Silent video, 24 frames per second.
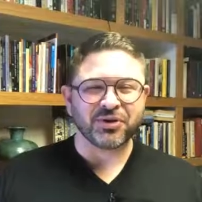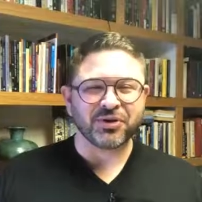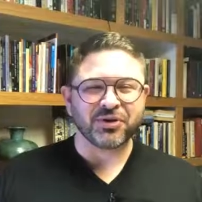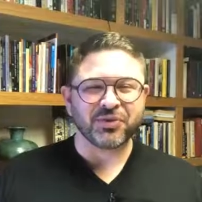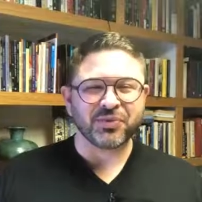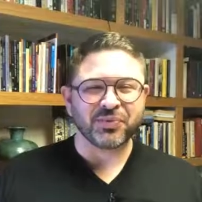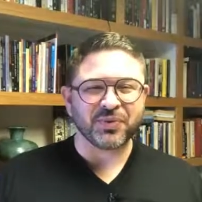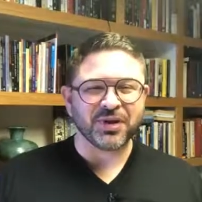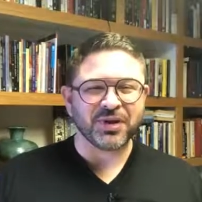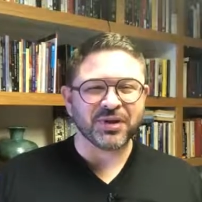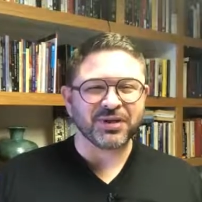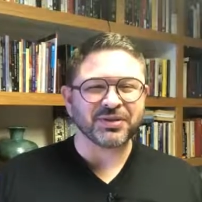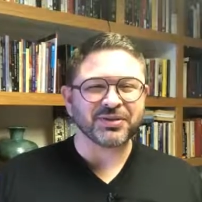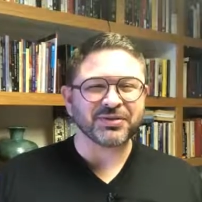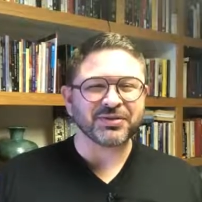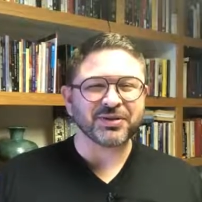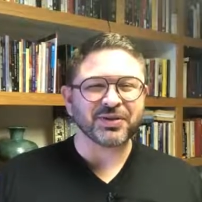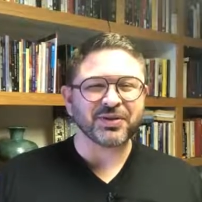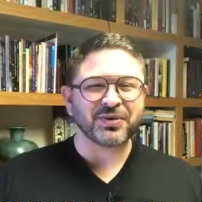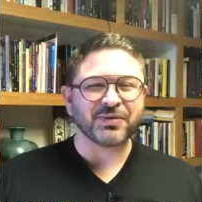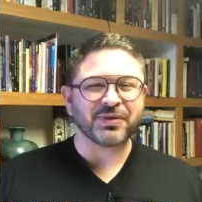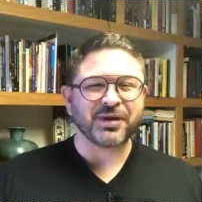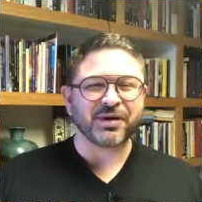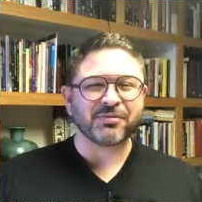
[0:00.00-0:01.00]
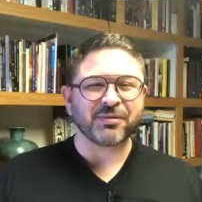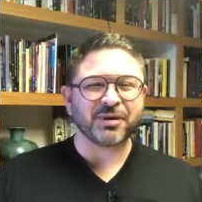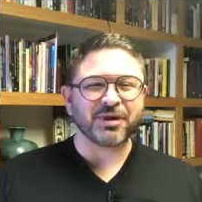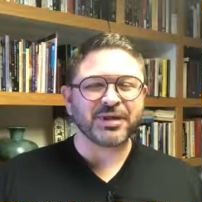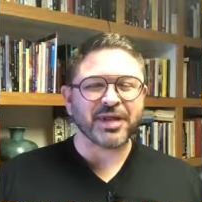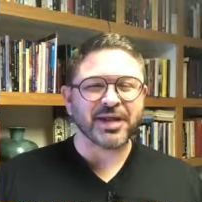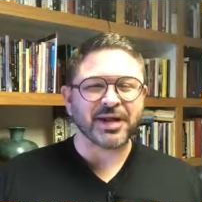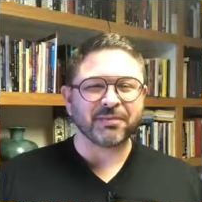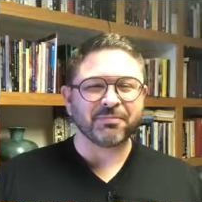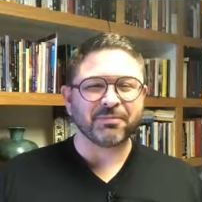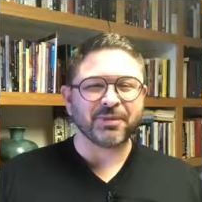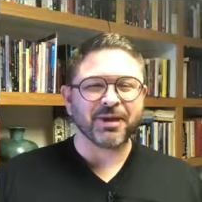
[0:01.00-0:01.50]
new week. So everybody
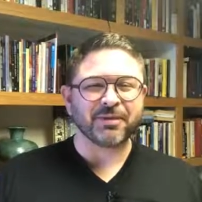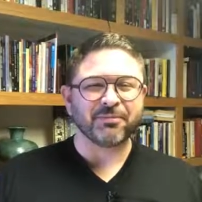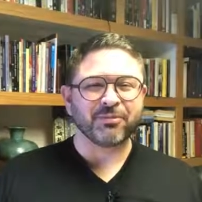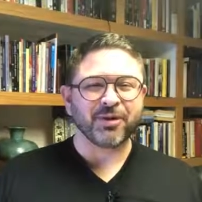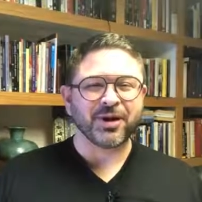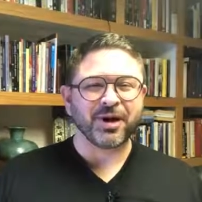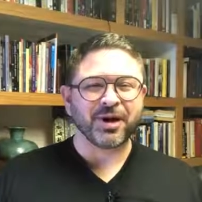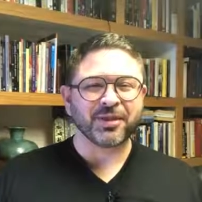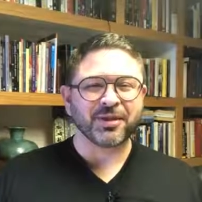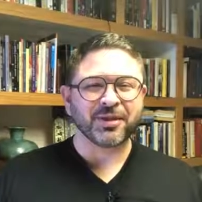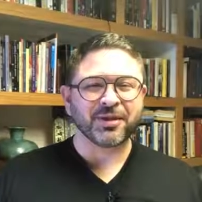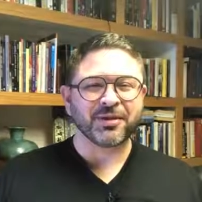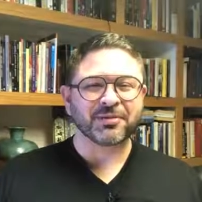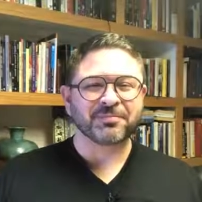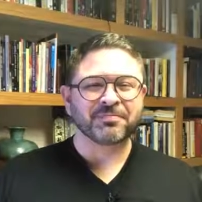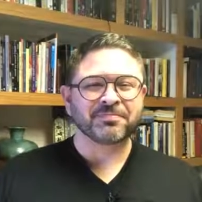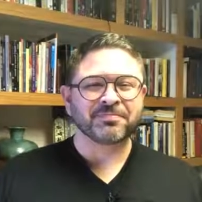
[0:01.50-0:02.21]
take a big breath,